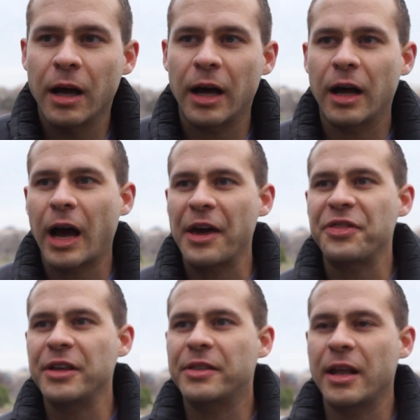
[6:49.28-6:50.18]
I
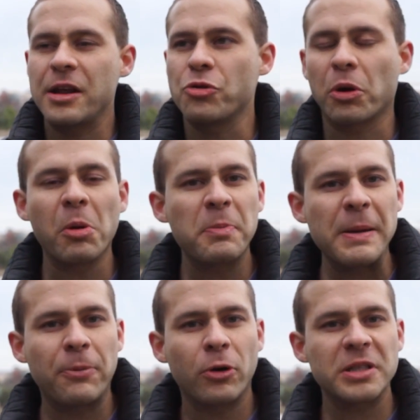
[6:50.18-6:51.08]
think that in normal
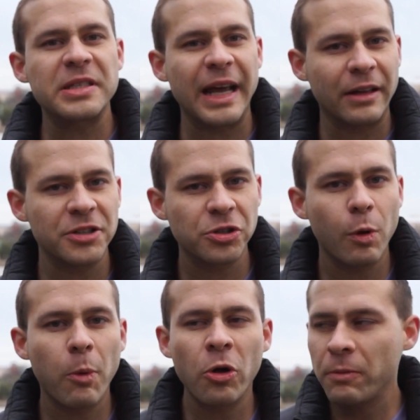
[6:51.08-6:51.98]
people, it's
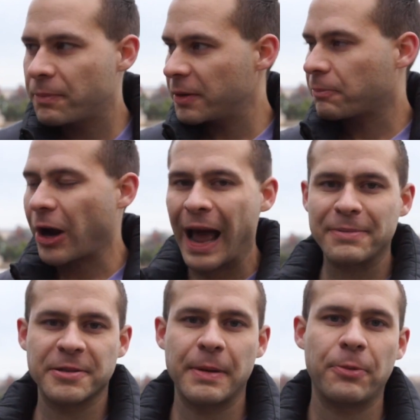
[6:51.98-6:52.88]
negligible, but
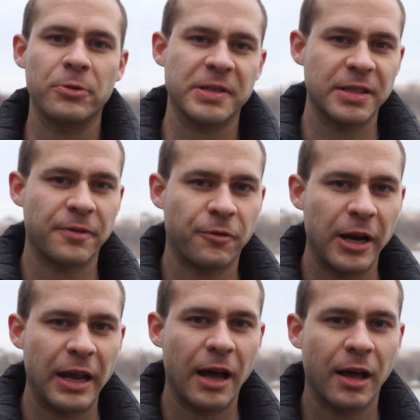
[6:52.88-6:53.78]
perhaps in people with
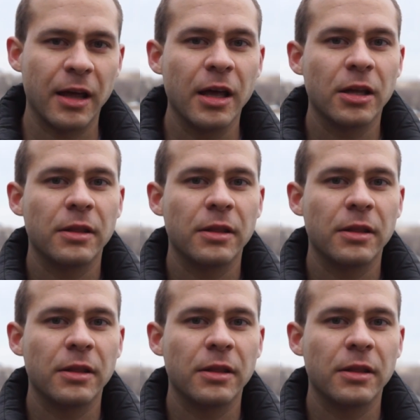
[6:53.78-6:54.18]
schizophrenia,